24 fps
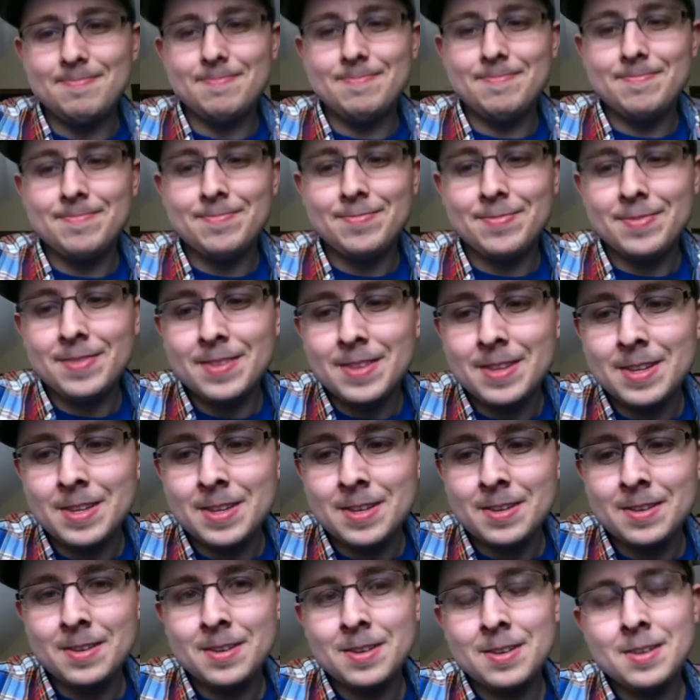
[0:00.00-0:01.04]

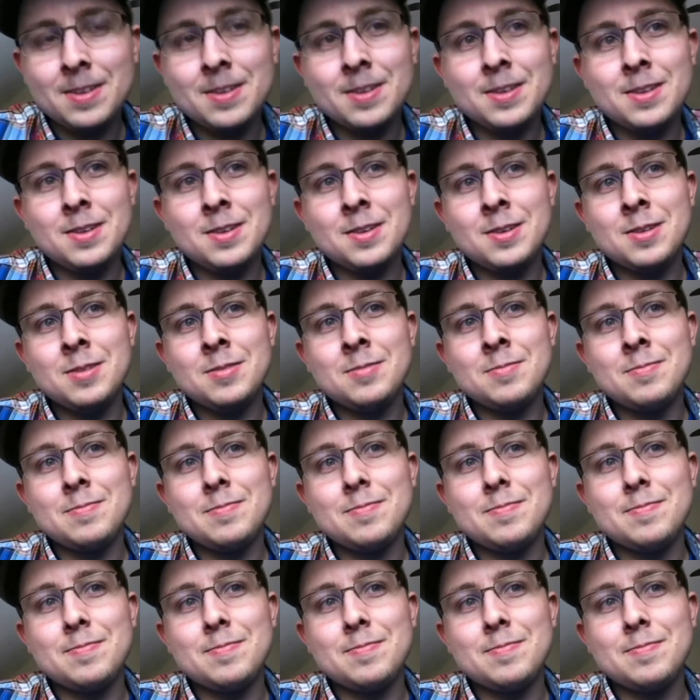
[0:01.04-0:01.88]
[no speech]